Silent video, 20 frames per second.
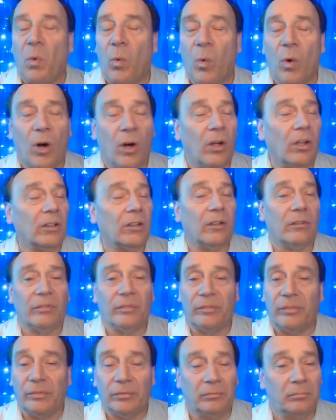world
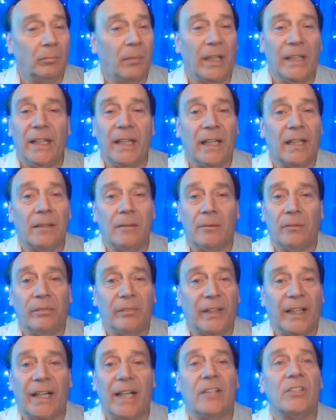of money and
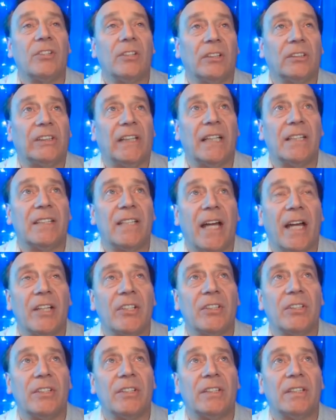financial
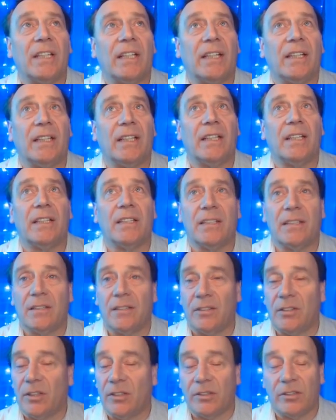transactions that it
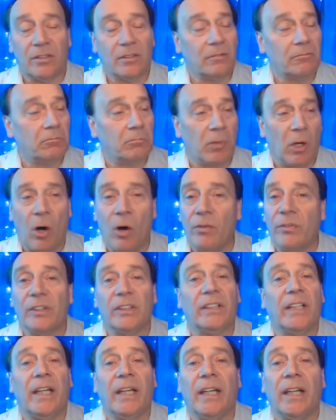is just
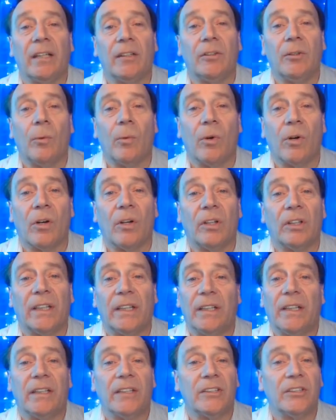overtaking the
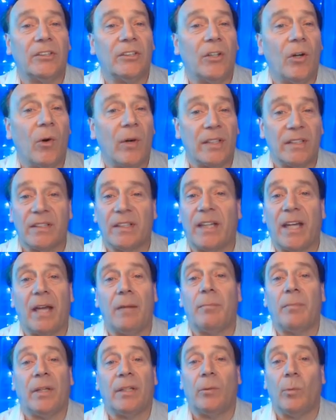world and there is no
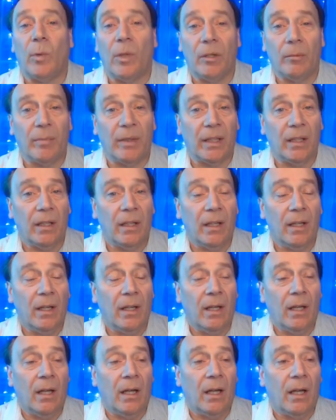escape. It will be
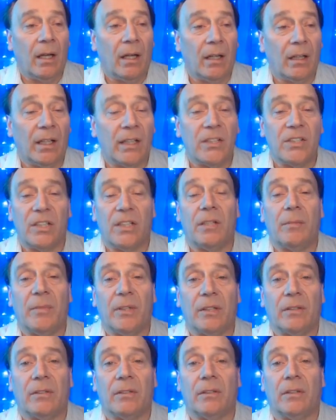uh,
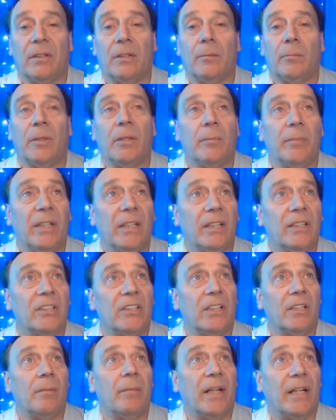legitimate, It uh, will be
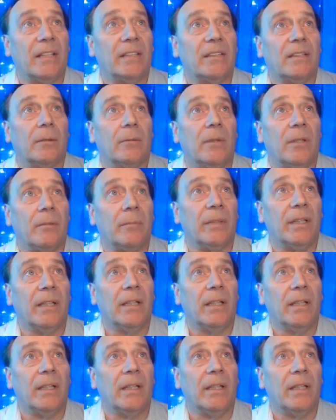legitimized. There will